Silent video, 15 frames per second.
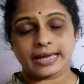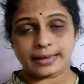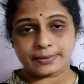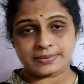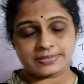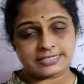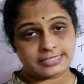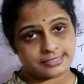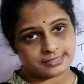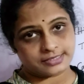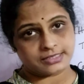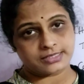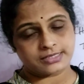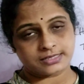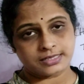As
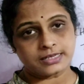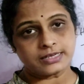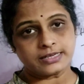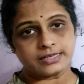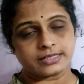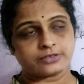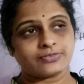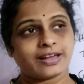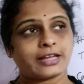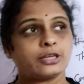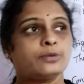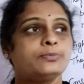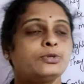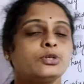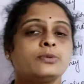discussed earlier,
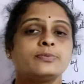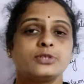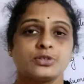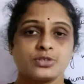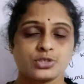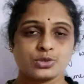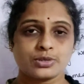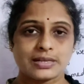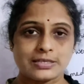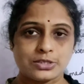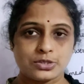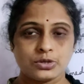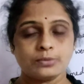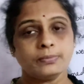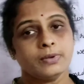vacuum tubes used to
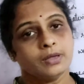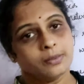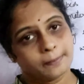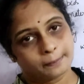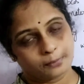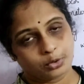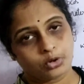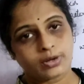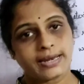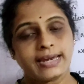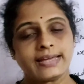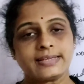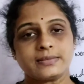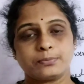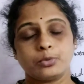consume
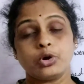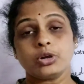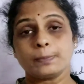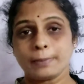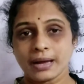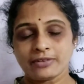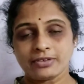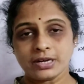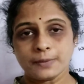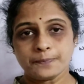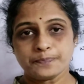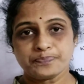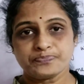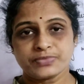more power.